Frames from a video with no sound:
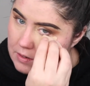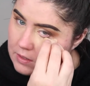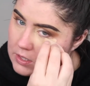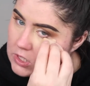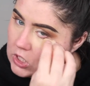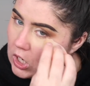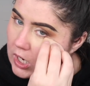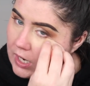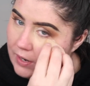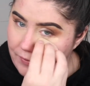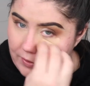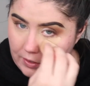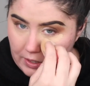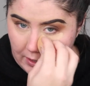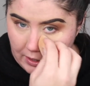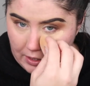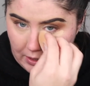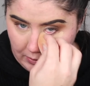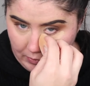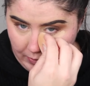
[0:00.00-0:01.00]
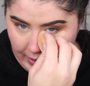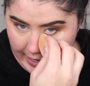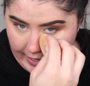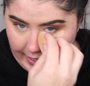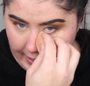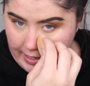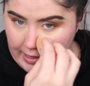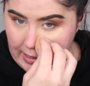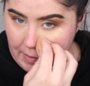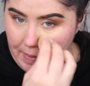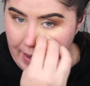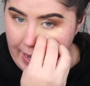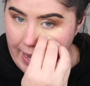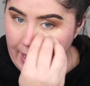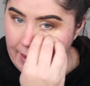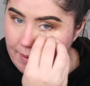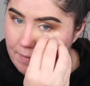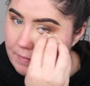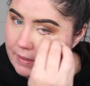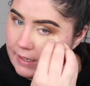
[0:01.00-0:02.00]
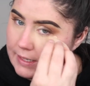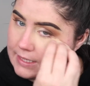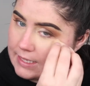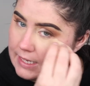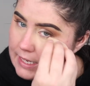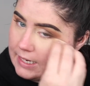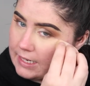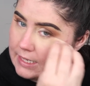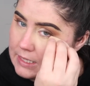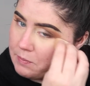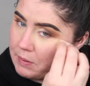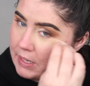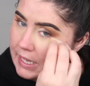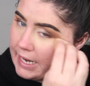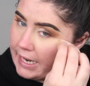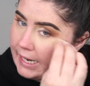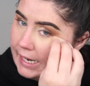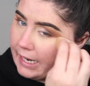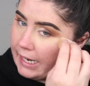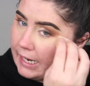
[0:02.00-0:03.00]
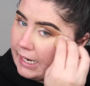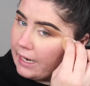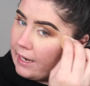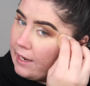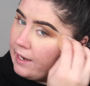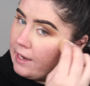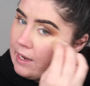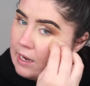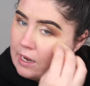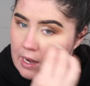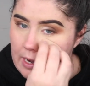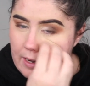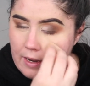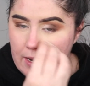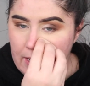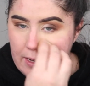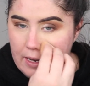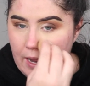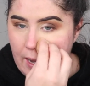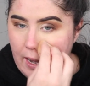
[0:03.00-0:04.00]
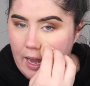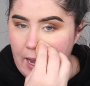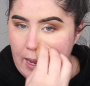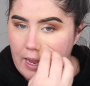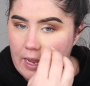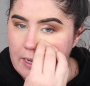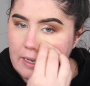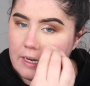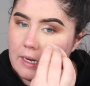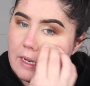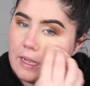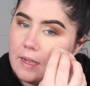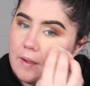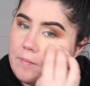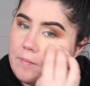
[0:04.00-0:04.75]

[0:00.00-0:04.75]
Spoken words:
Sorry if you hear a racket in the back. My son is playing, and